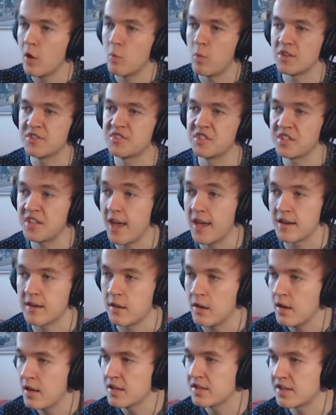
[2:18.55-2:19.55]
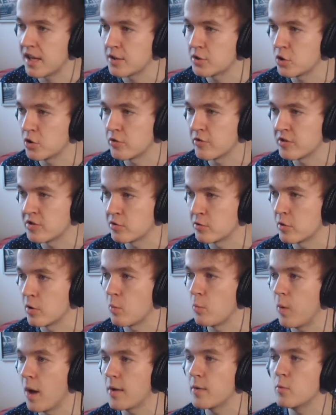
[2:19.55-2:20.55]
Once again, Santor is on a
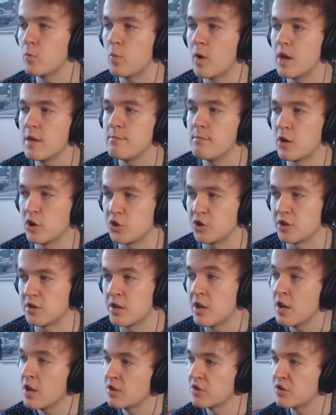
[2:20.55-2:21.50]
one-way mission